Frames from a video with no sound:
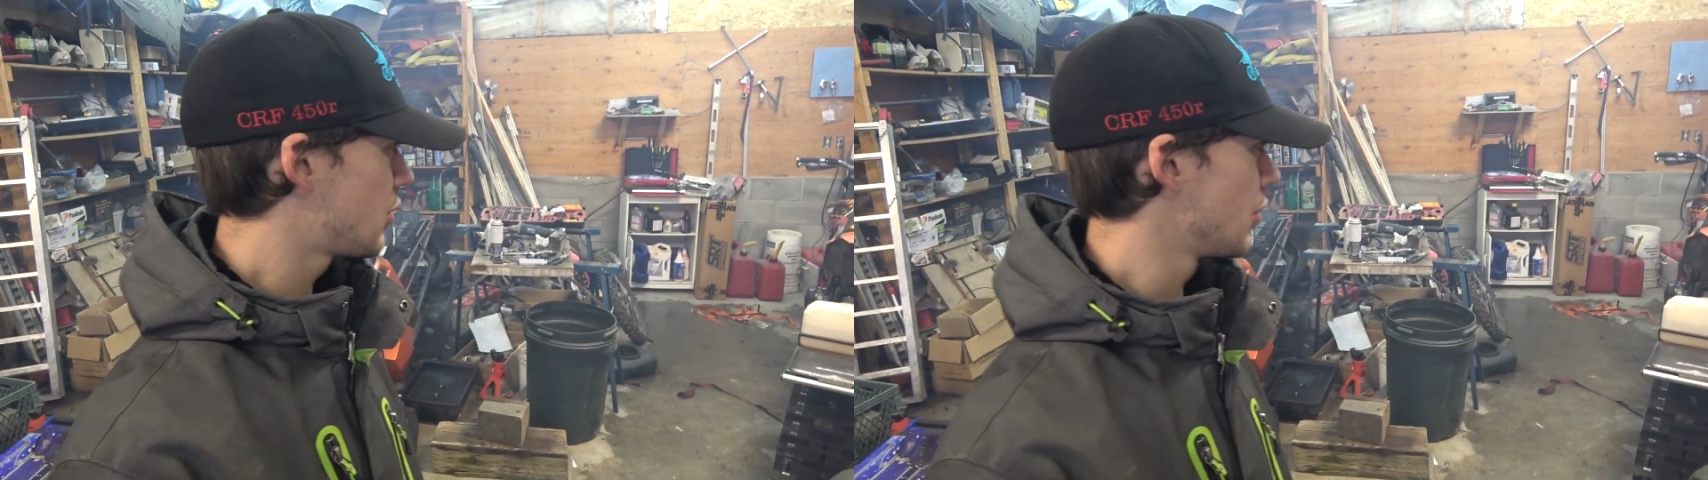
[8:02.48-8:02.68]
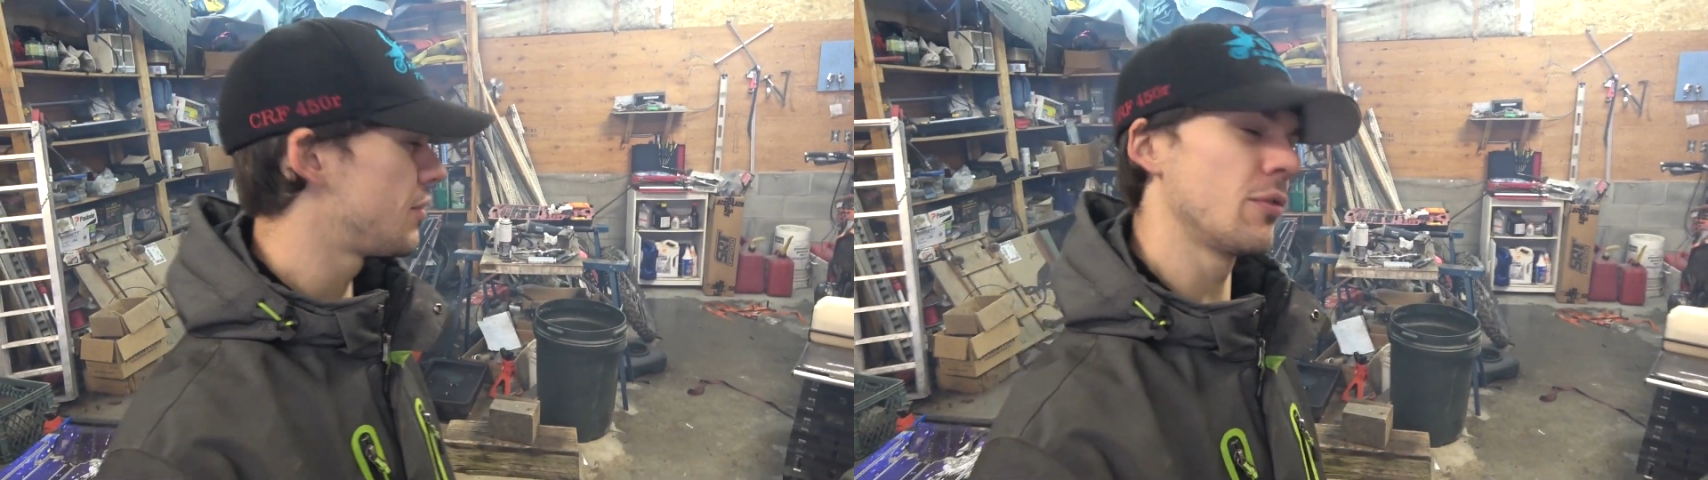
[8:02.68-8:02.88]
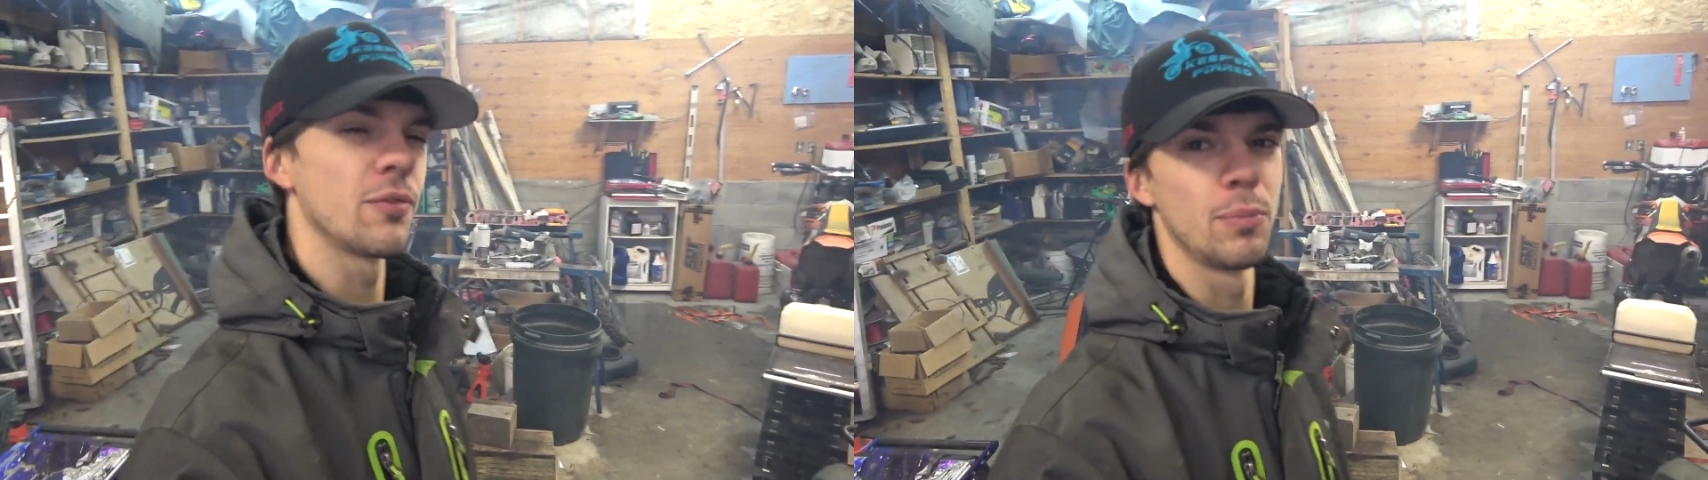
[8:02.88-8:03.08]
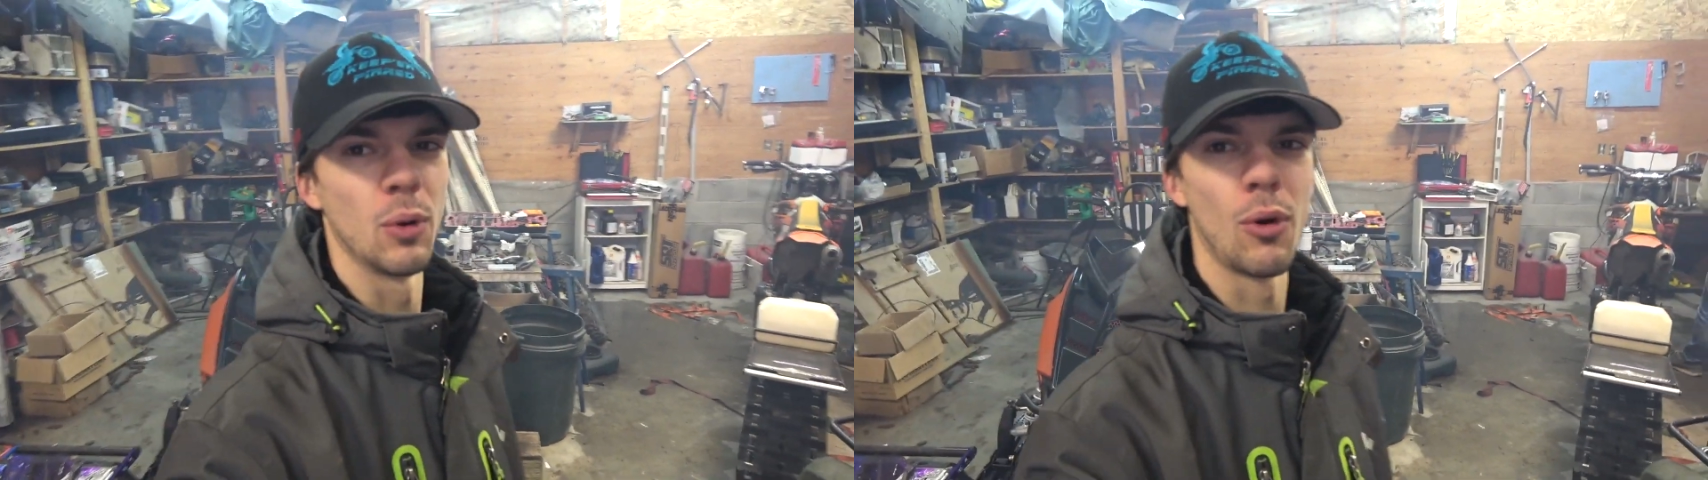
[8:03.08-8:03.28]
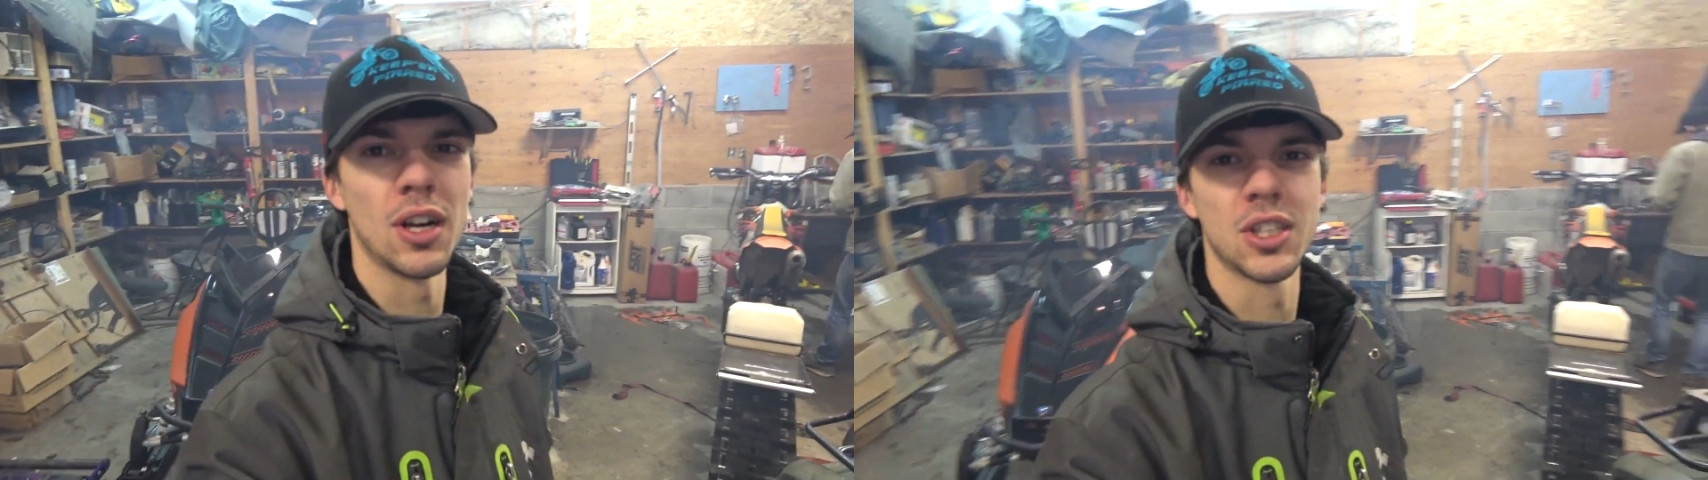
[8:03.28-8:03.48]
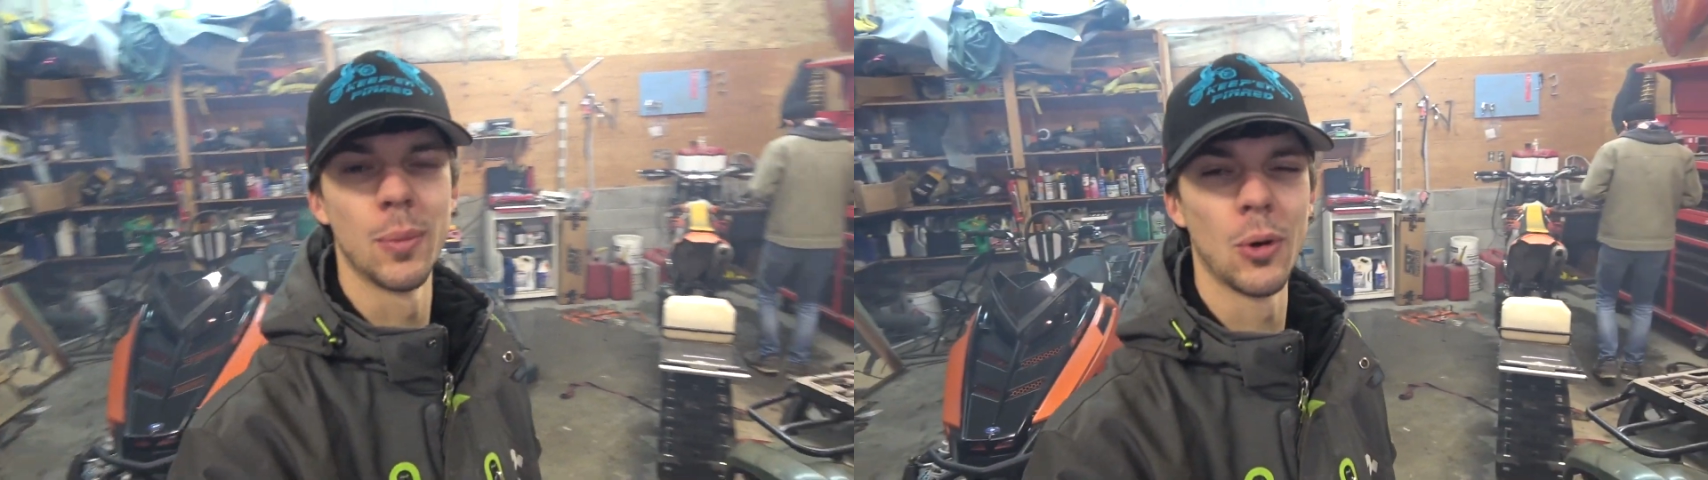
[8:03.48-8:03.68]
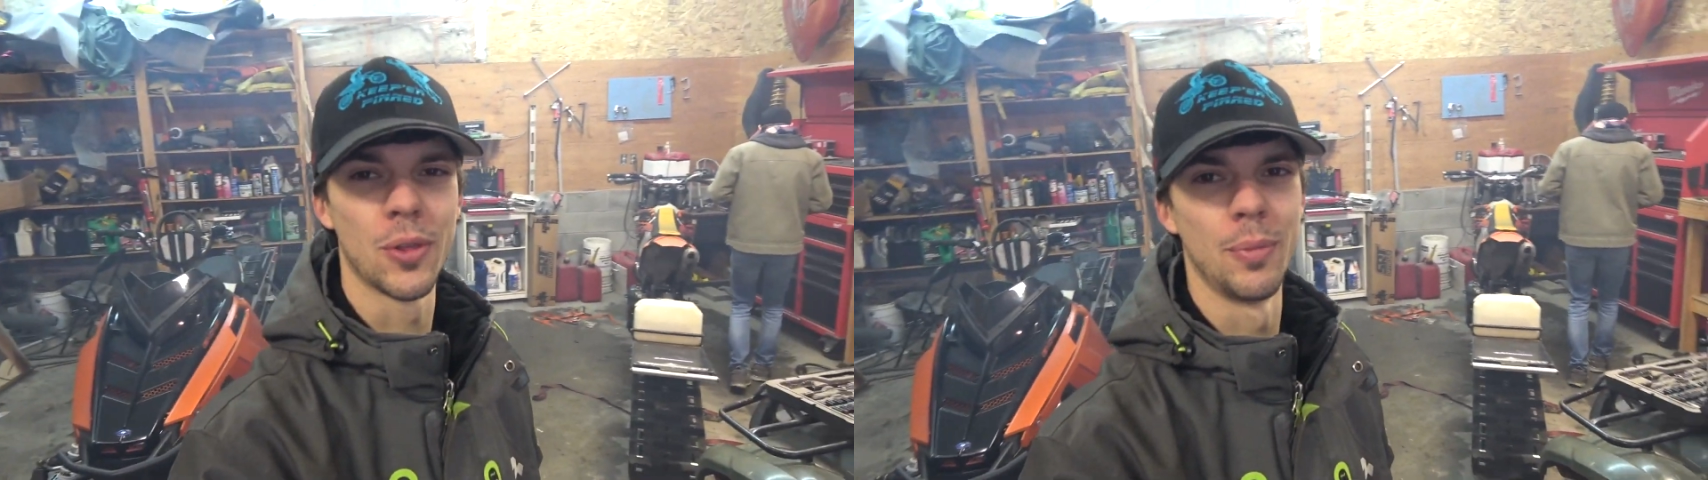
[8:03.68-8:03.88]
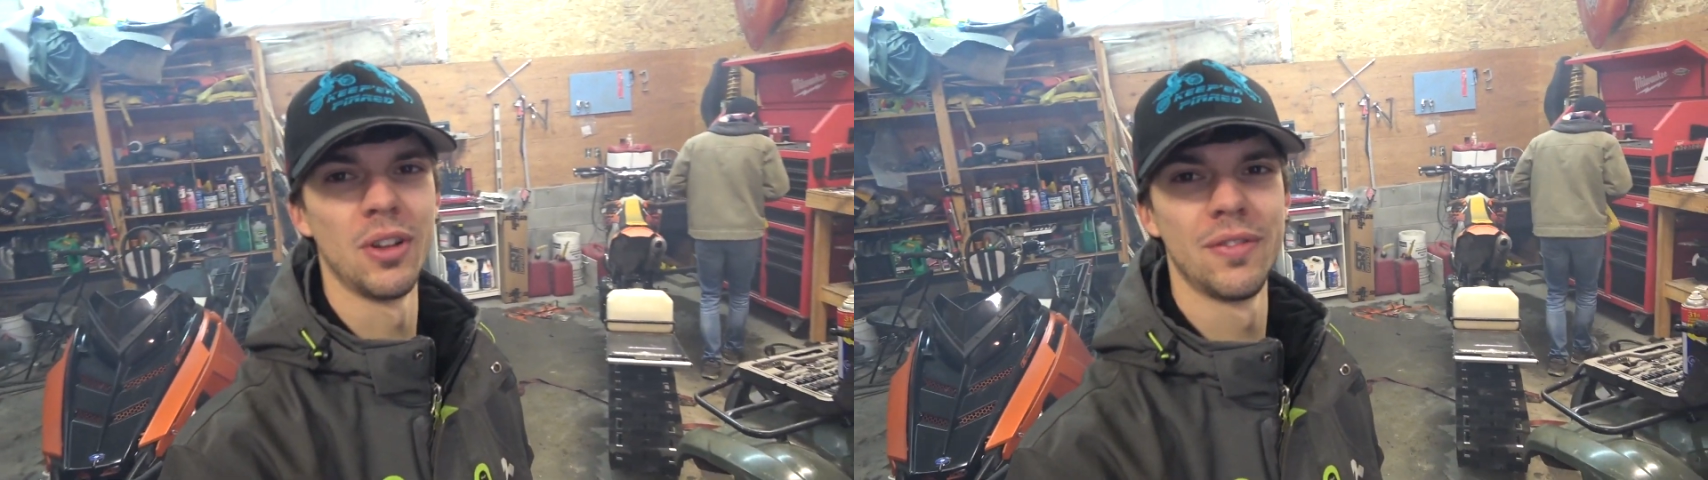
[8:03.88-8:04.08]
So if you've been watching both
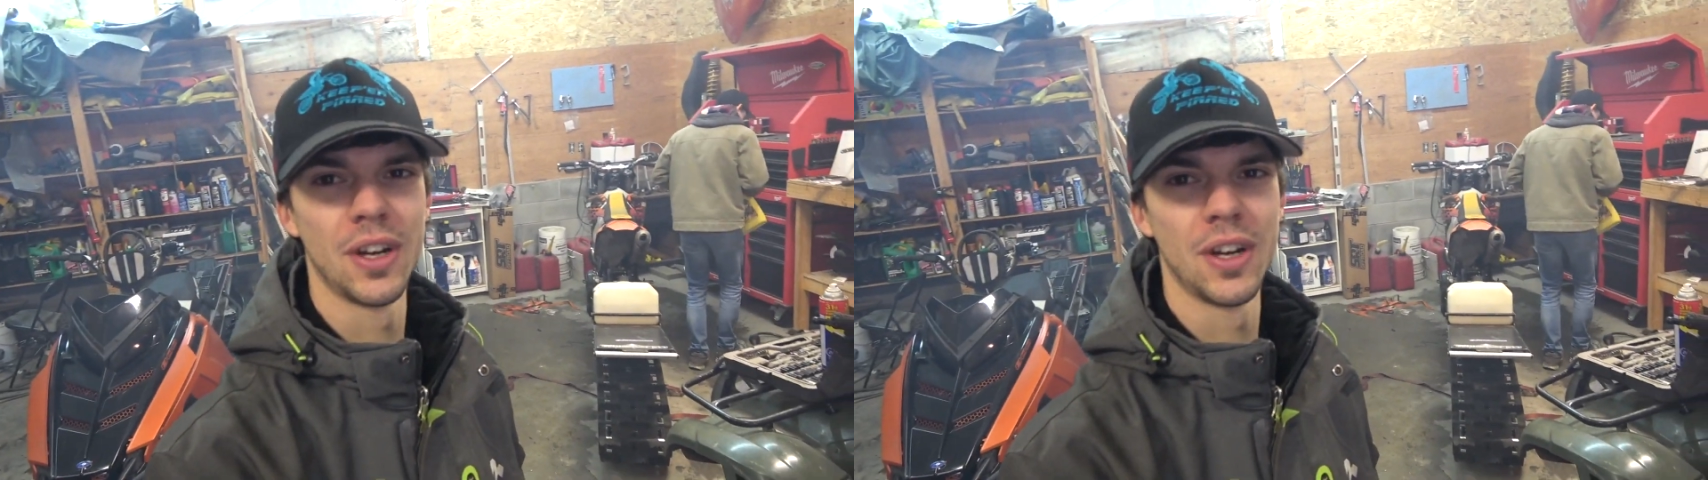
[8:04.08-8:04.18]
the build